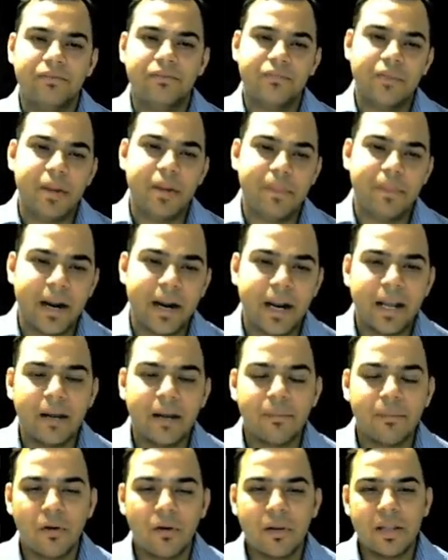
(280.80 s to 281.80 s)
depending
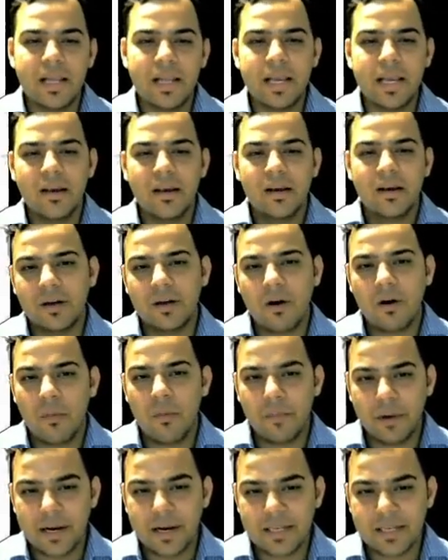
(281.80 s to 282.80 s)
upon the
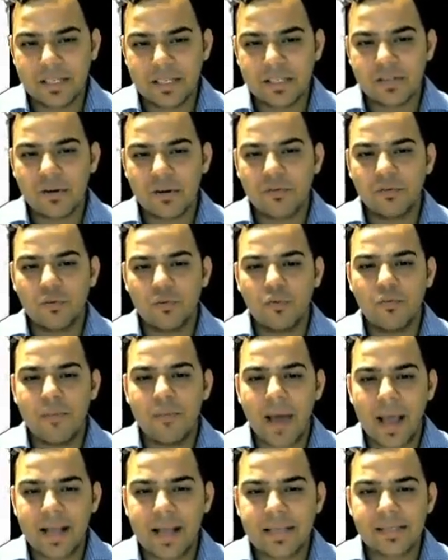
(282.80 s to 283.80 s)
operations of two
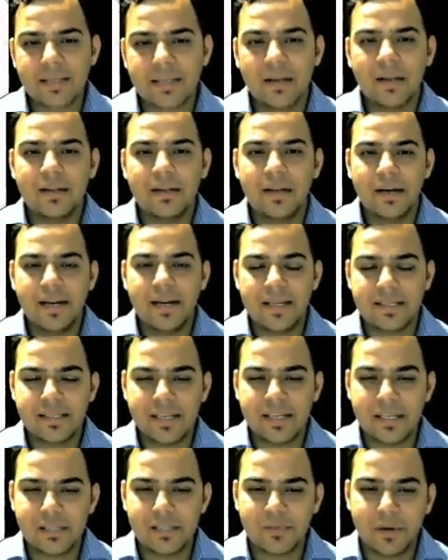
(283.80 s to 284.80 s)
banks, the
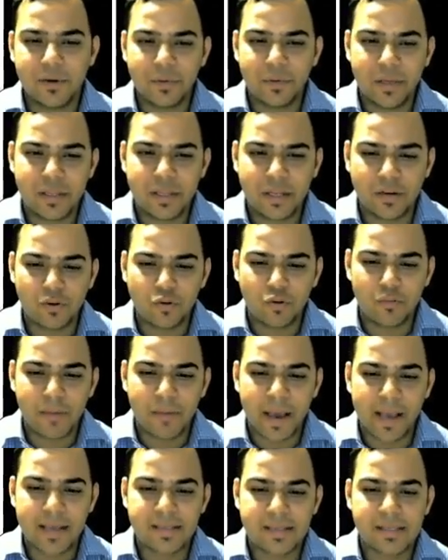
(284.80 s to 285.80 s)
distance between the two
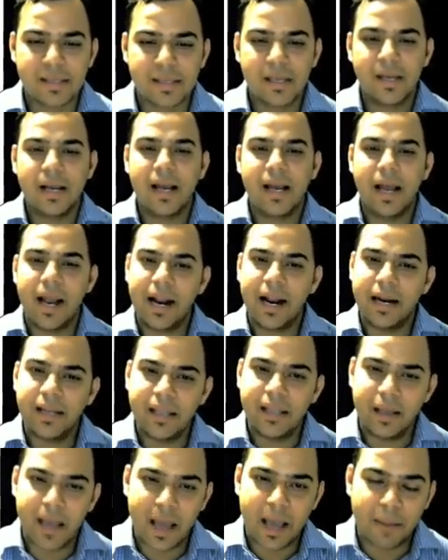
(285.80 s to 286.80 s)
banks, and
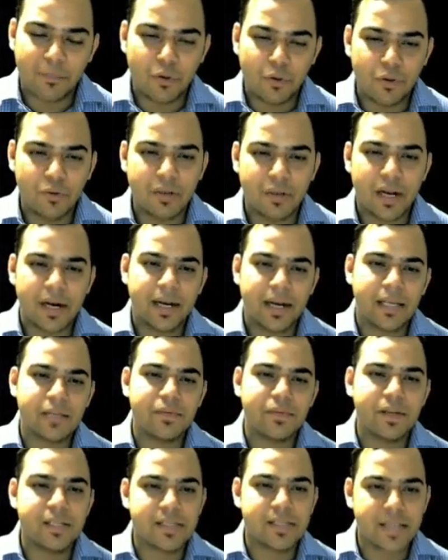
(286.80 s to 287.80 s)
the MOU that has
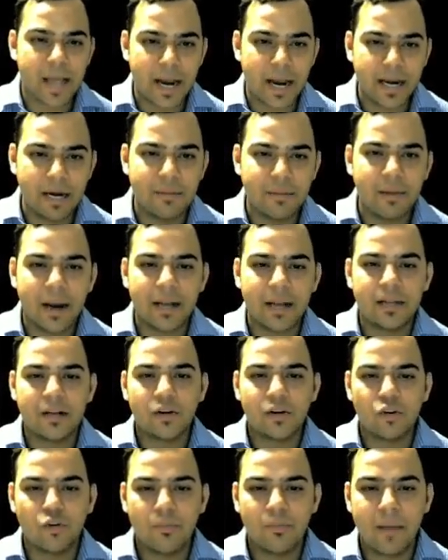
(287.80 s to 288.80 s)
been signed by the
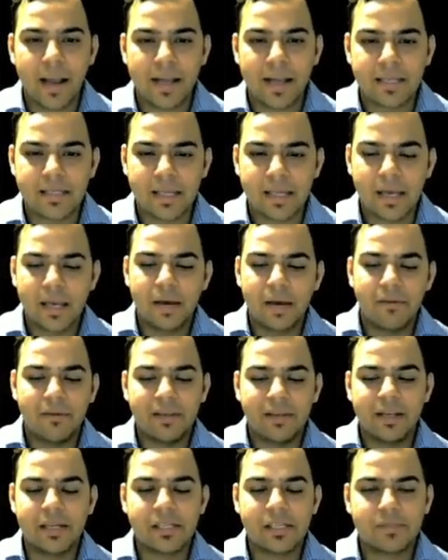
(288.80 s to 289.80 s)
two banks
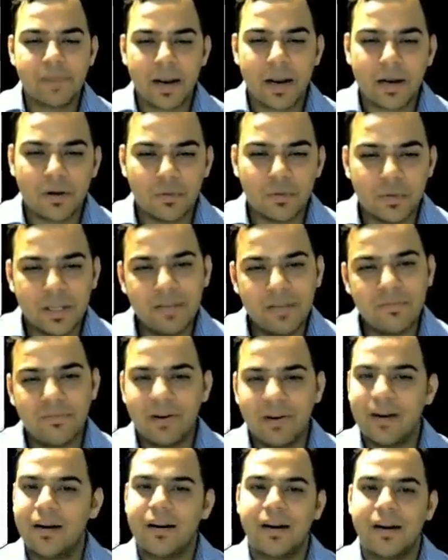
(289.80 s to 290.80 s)
with respect to the
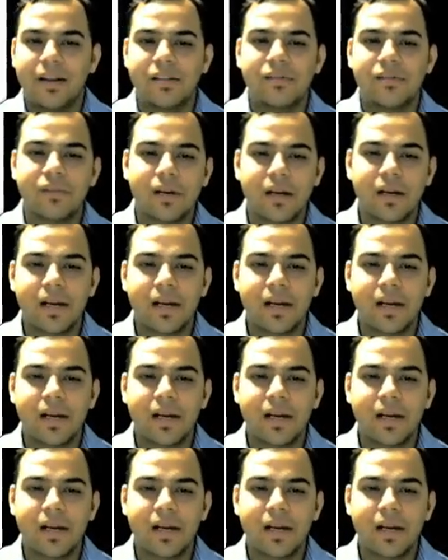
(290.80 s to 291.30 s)
fund transfer.